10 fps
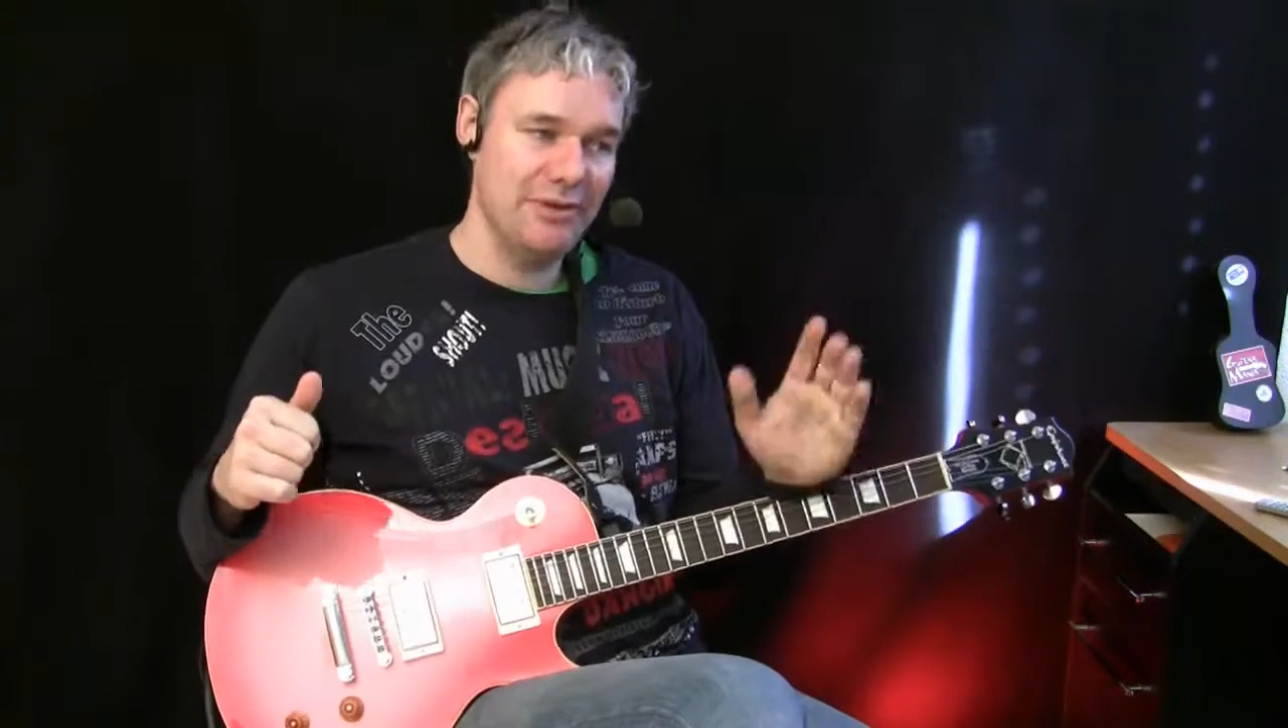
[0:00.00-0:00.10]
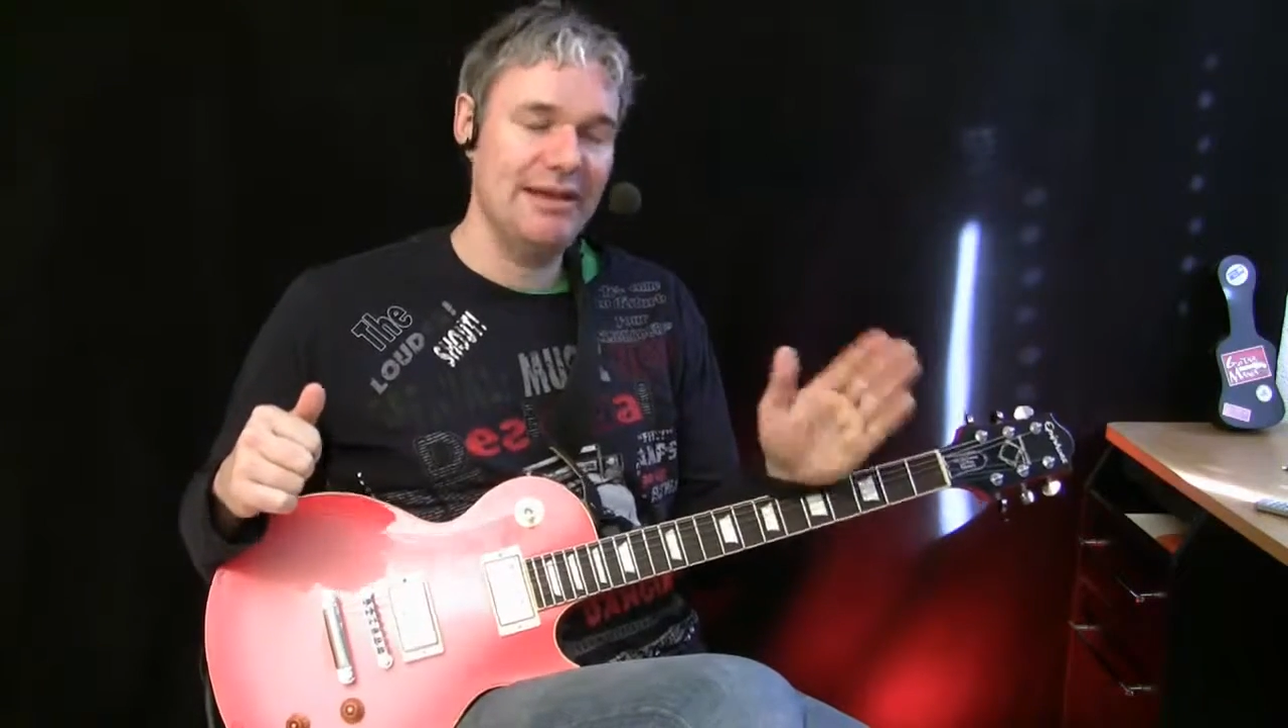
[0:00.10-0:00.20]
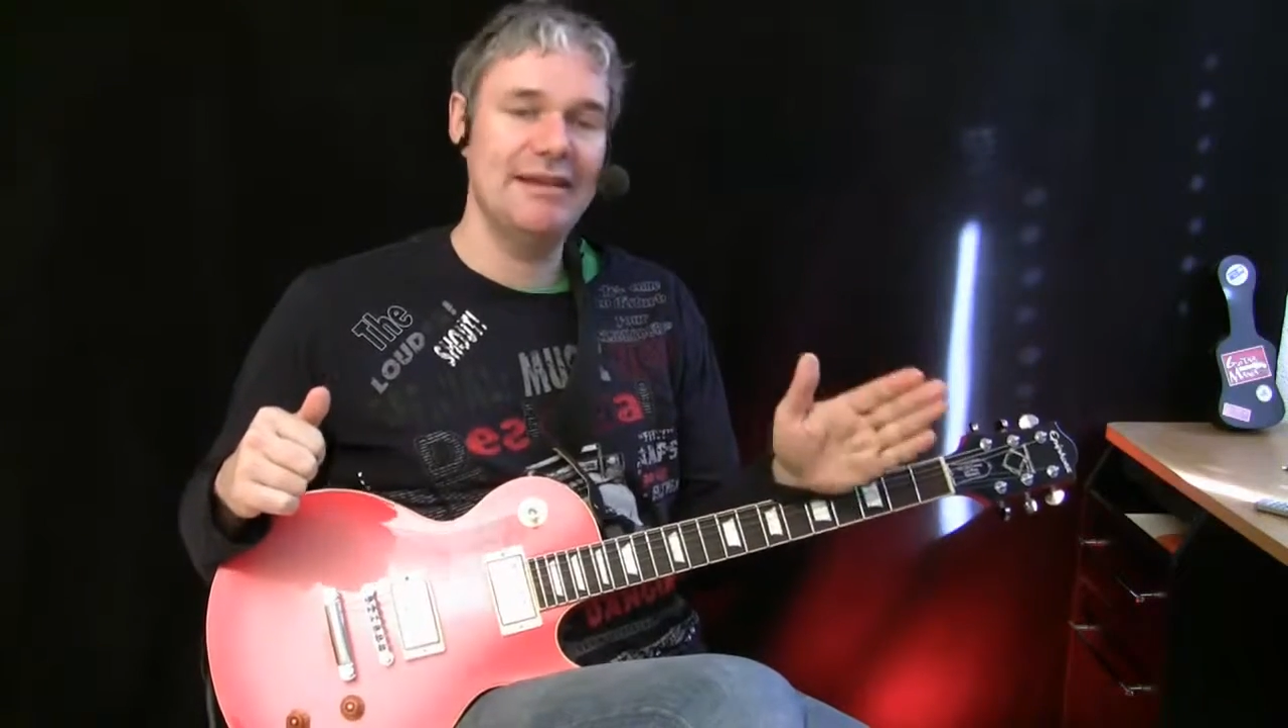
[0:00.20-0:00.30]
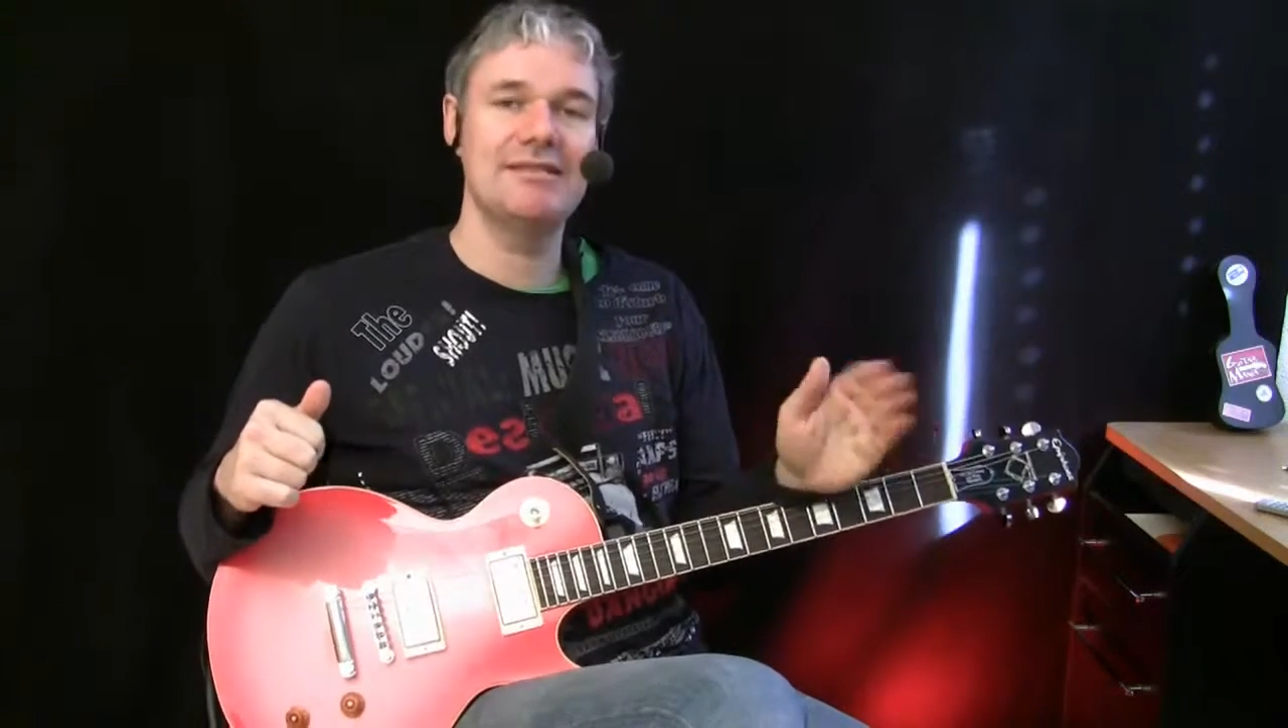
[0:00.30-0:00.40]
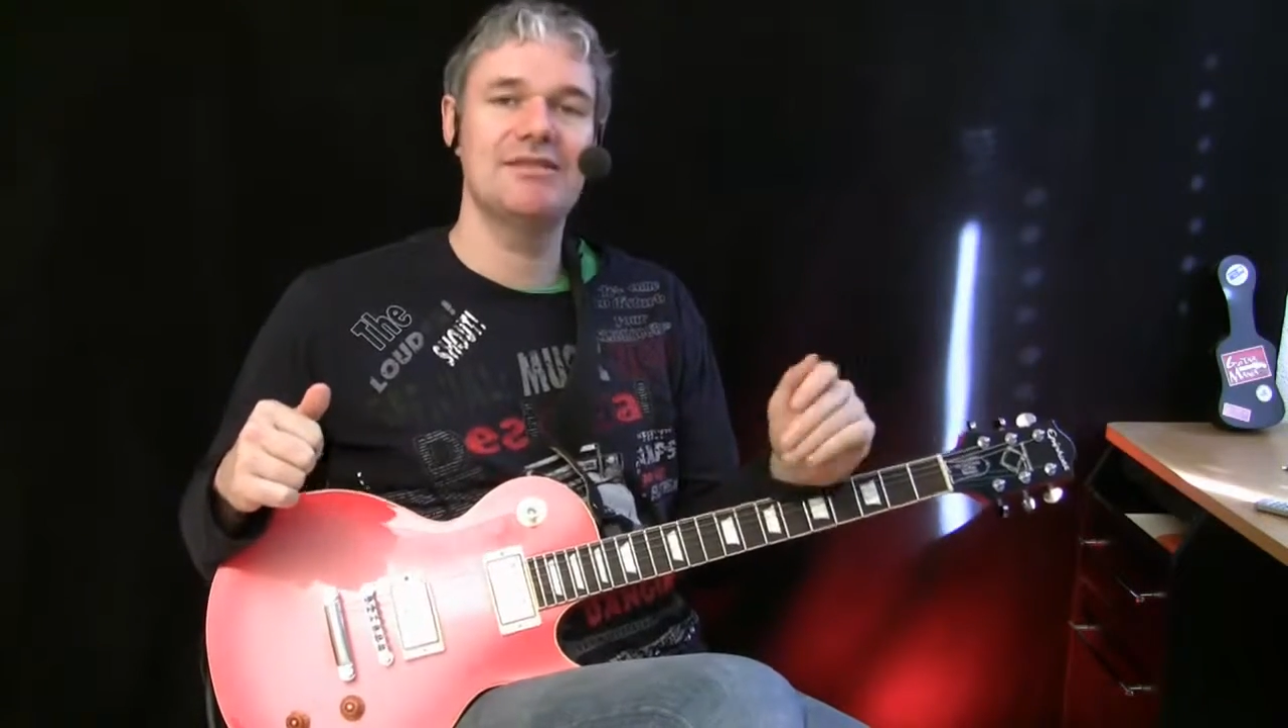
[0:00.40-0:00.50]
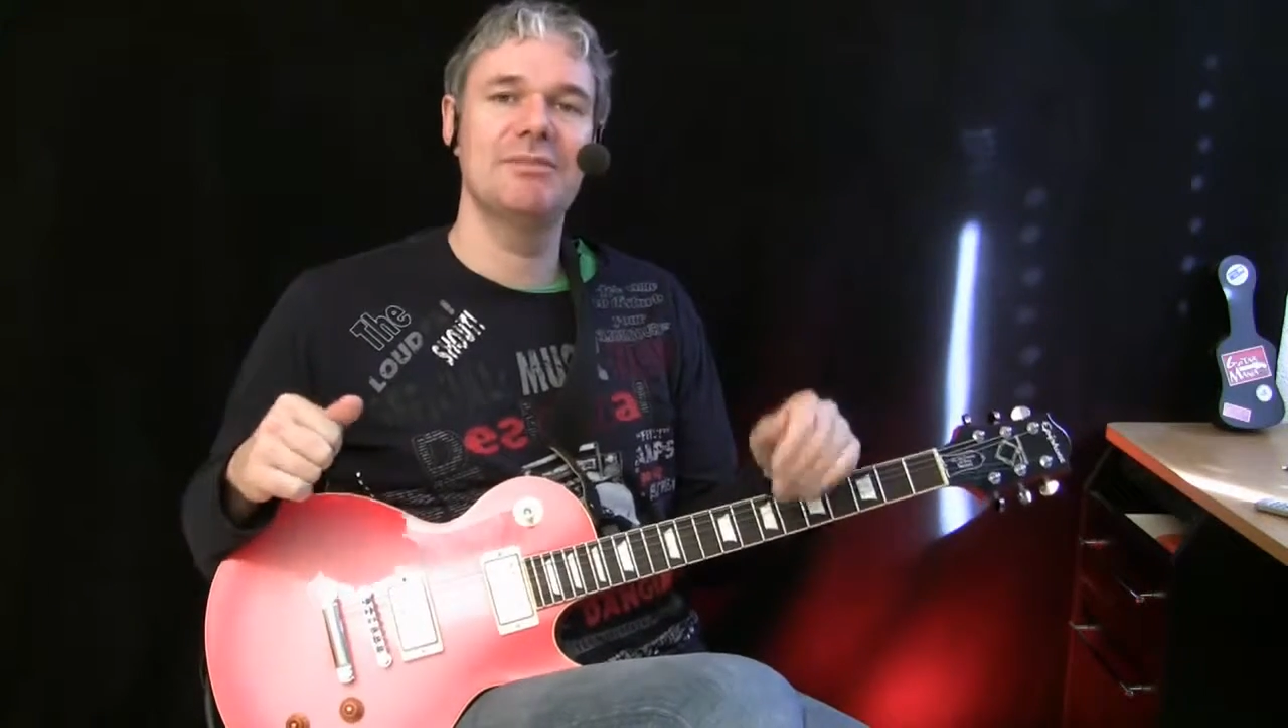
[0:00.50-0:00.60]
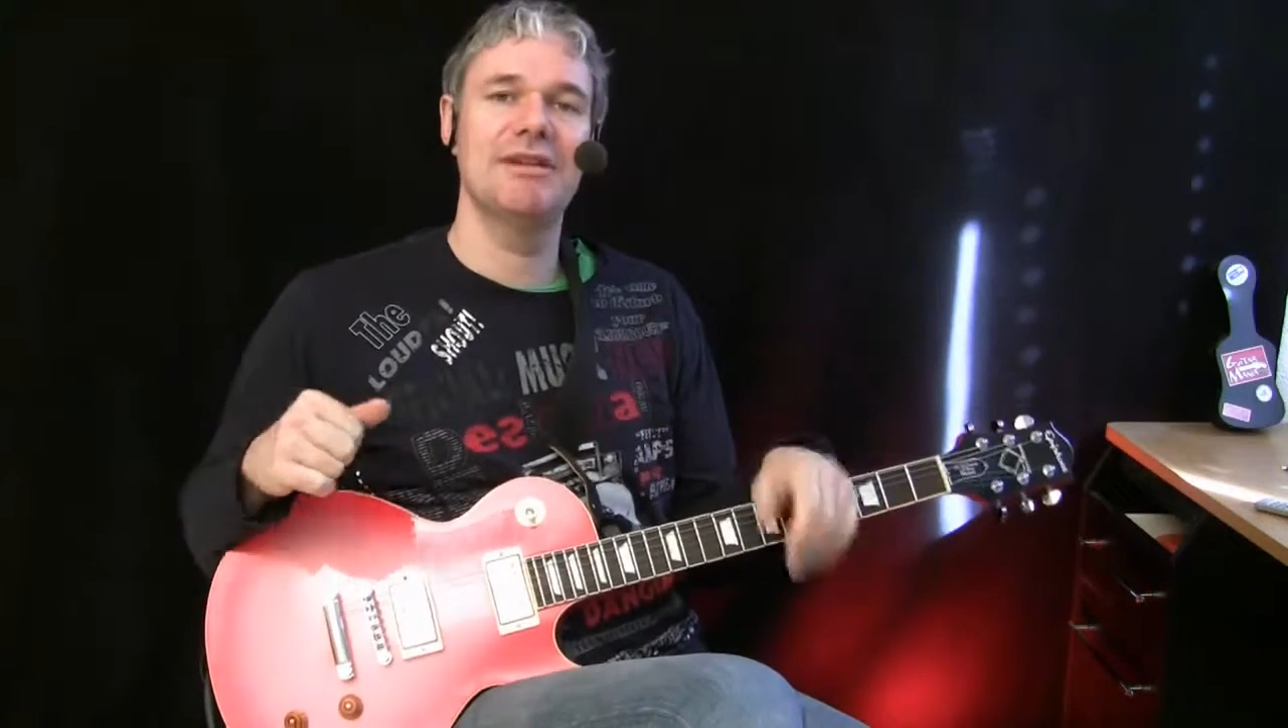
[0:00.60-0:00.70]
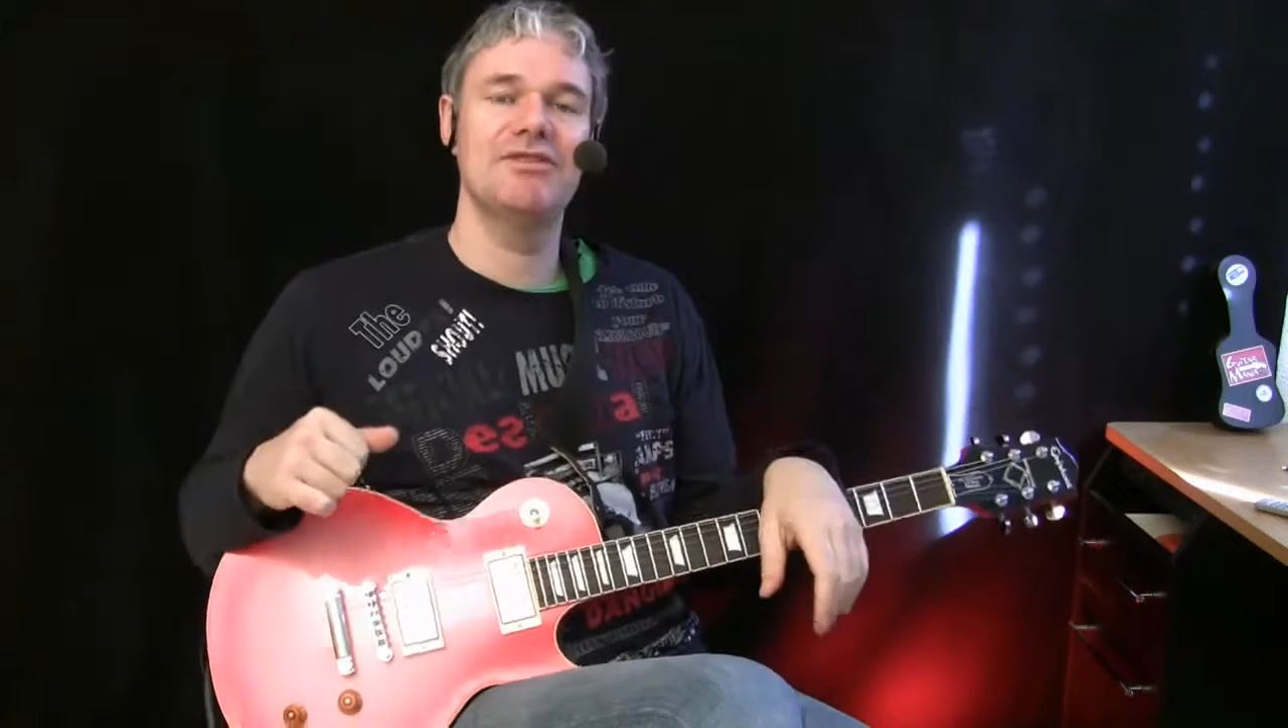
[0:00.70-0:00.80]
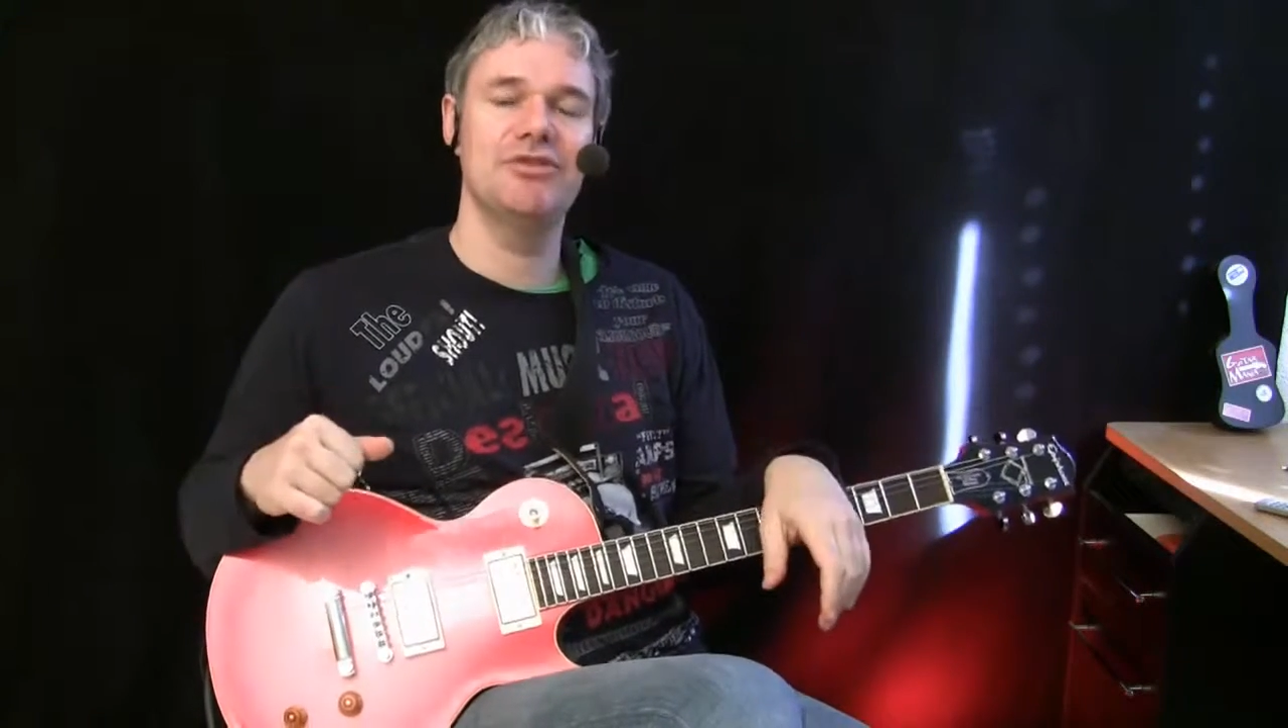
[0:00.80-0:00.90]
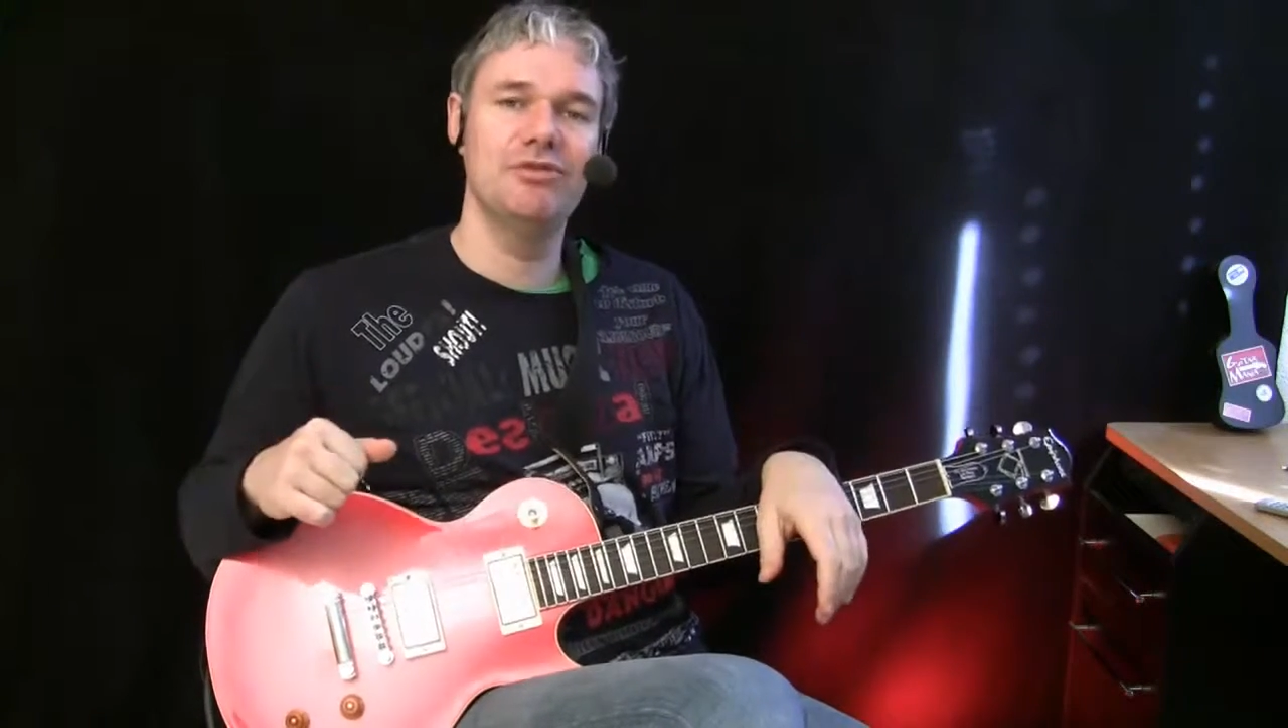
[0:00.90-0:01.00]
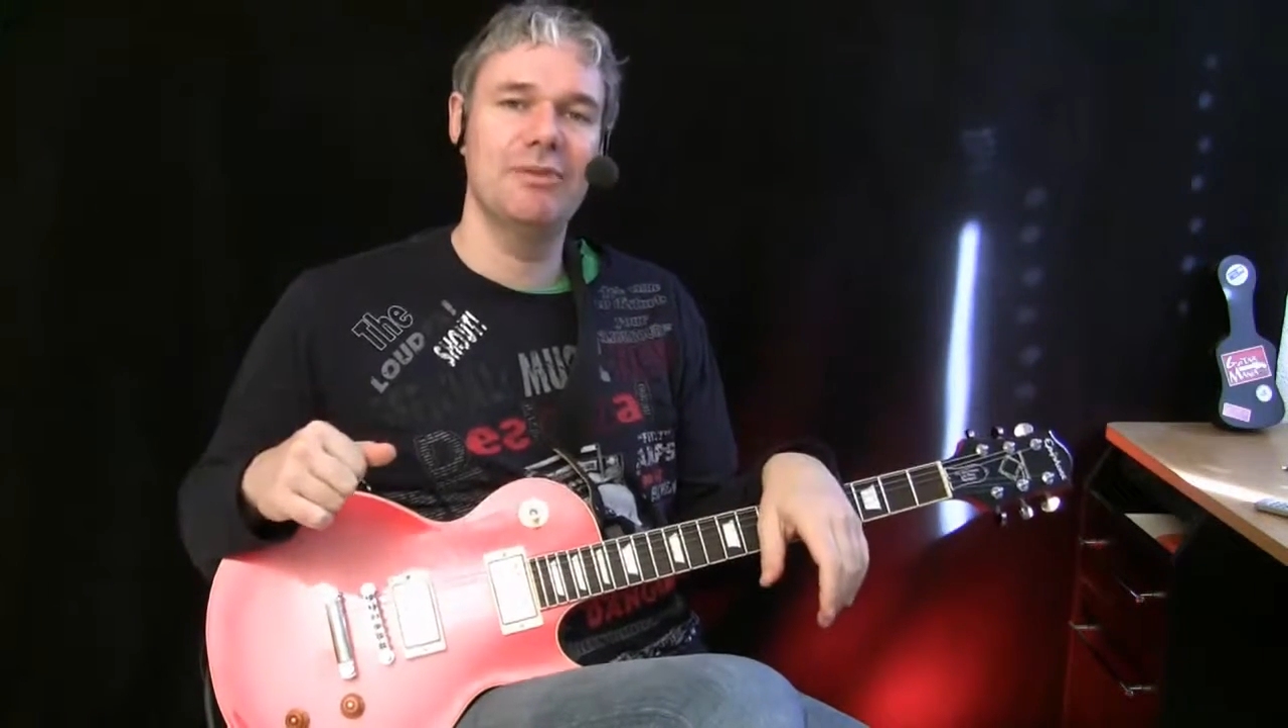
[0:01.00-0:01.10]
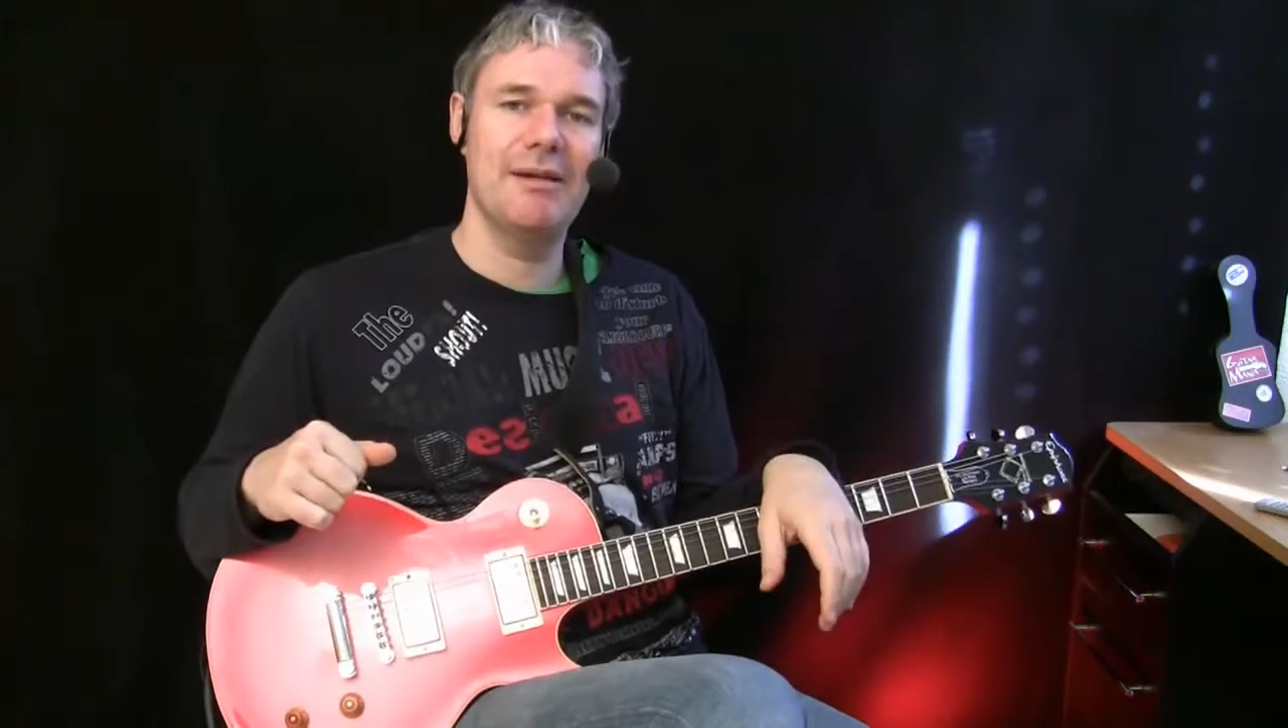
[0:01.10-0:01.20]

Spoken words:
needs to be a tube